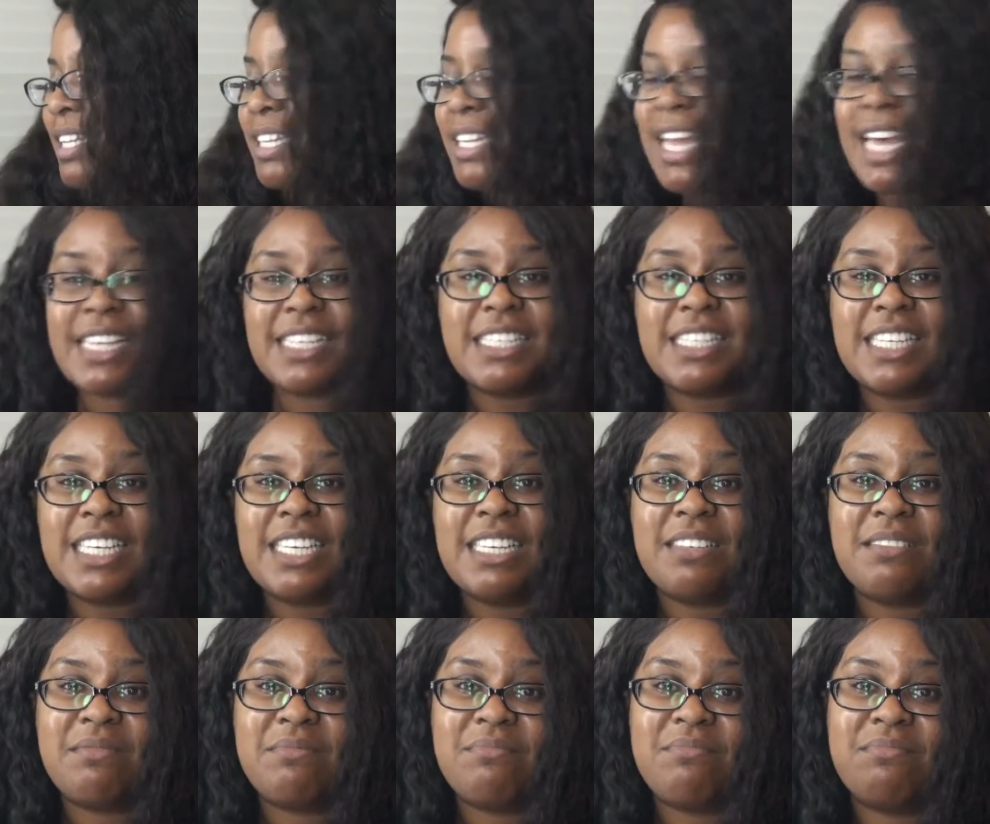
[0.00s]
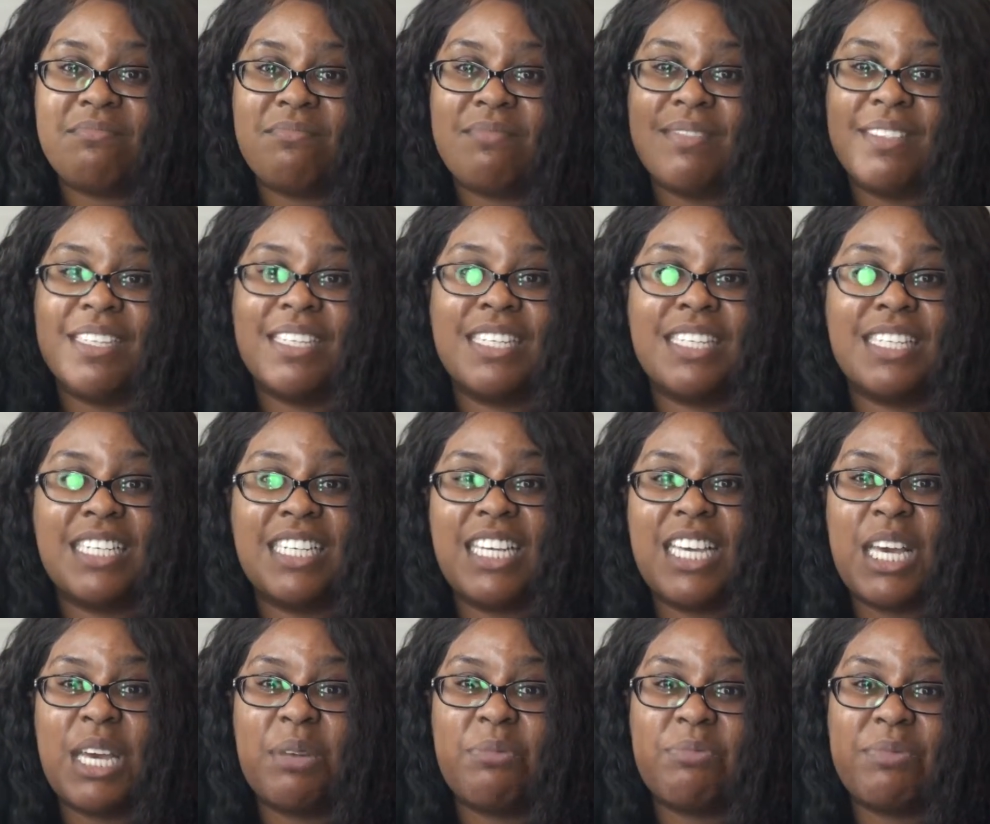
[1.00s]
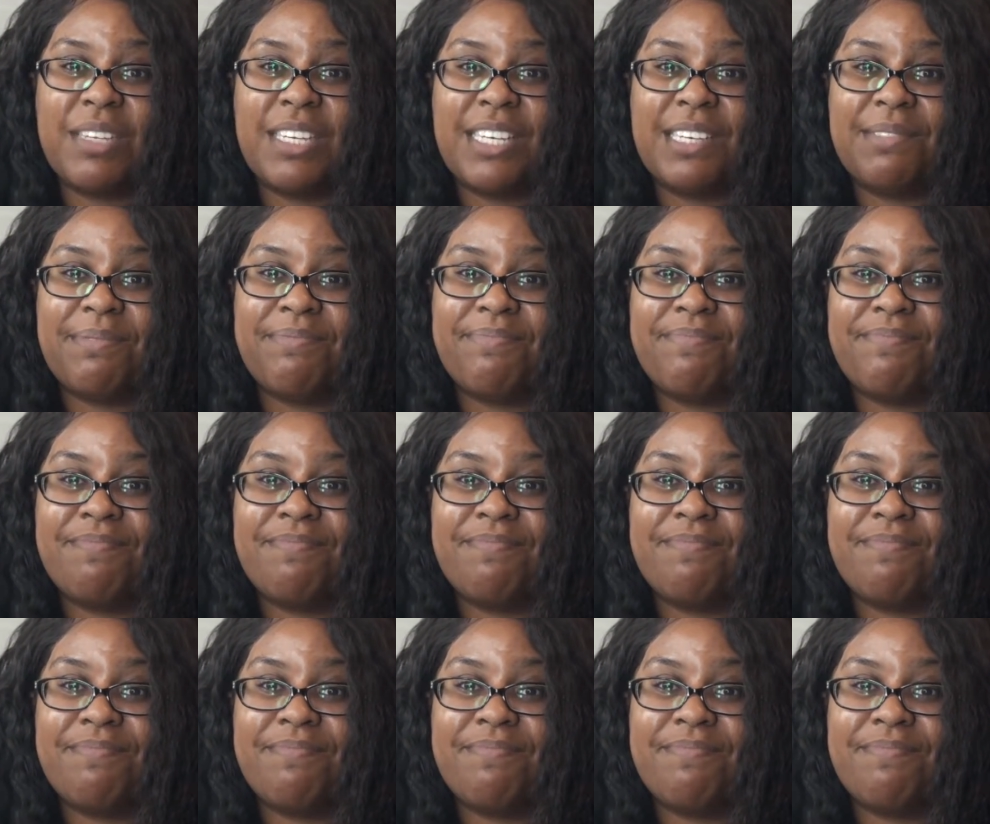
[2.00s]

that's it. She empty.